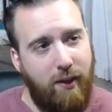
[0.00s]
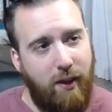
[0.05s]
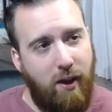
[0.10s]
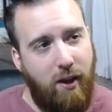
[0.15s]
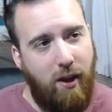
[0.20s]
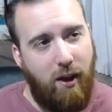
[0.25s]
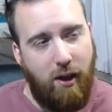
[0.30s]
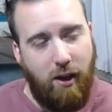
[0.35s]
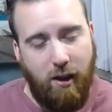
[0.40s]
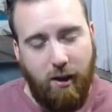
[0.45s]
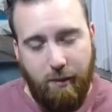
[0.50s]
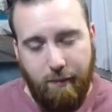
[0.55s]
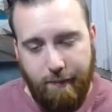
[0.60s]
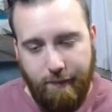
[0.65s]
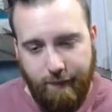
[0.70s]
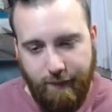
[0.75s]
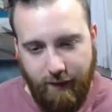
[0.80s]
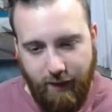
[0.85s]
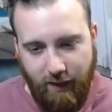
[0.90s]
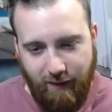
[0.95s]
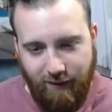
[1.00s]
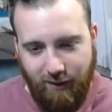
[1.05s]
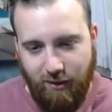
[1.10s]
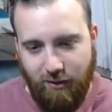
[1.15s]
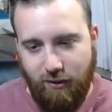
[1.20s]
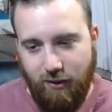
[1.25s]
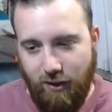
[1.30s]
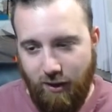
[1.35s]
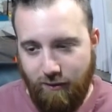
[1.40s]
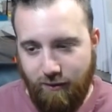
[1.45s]
Um, if
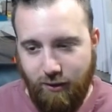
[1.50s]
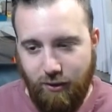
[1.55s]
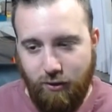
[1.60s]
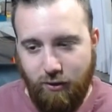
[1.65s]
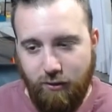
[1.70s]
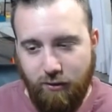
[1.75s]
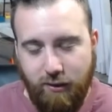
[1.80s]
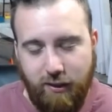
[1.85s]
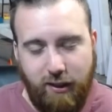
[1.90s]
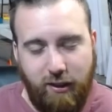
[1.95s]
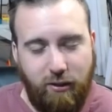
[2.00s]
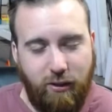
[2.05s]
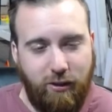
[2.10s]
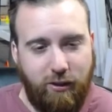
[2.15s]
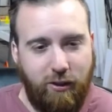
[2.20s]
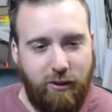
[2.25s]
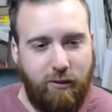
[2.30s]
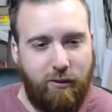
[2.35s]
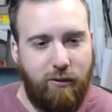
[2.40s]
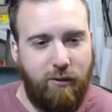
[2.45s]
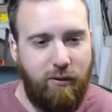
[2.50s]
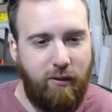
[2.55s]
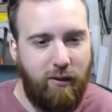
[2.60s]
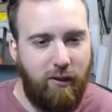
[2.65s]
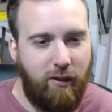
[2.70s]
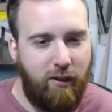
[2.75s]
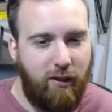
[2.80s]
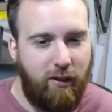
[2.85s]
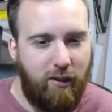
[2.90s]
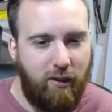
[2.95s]
you if you do CO2,
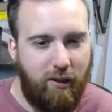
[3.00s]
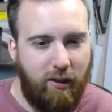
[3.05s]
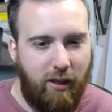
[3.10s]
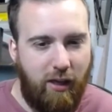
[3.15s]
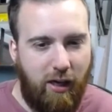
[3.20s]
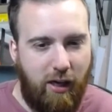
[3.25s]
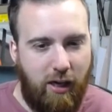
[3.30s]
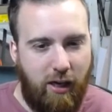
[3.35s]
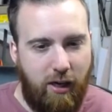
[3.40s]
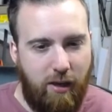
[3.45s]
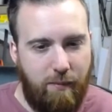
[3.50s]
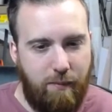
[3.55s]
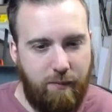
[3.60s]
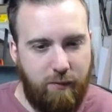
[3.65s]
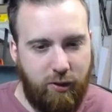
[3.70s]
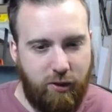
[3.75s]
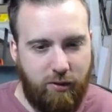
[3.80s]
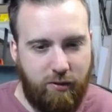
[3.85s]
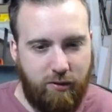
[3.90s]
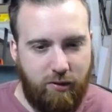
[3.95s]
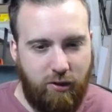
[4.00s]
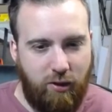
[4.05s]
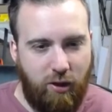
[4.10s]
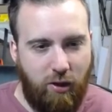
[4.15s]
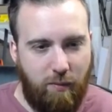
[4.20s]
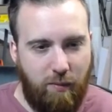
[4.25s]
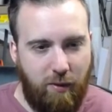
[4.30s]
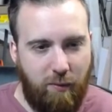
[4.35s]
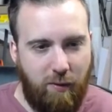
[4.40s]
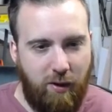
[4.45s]
um, just you know
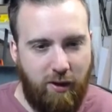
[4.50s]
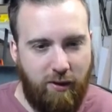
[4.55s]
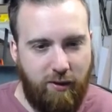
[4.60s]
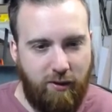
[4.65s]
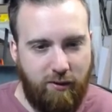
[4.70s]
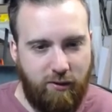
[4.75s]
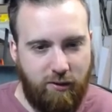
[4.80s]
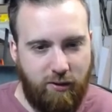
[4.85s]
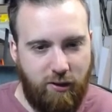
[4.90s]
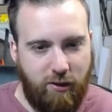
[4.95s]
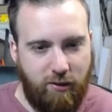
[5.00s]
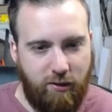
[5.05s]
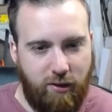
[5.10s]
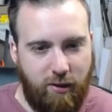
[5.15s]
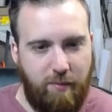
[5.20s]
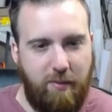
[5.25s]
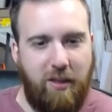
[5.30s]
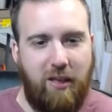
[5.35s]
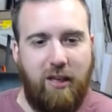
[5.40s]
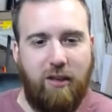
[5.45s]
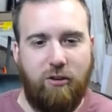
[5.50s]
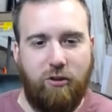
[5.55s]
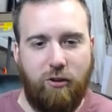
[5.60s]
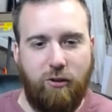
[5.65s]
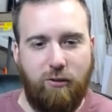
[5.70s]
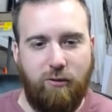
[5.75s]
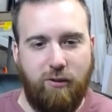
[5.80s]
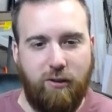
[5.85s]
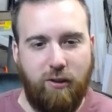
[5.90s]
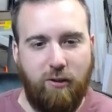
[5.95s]
beware there's there could be
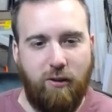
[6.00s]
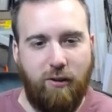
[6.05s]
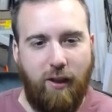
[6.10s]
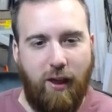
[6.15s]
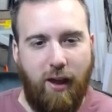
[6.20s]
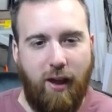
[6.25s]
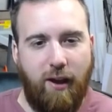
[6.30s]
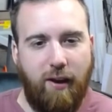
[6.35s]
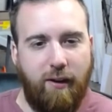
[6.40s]
issues and all that.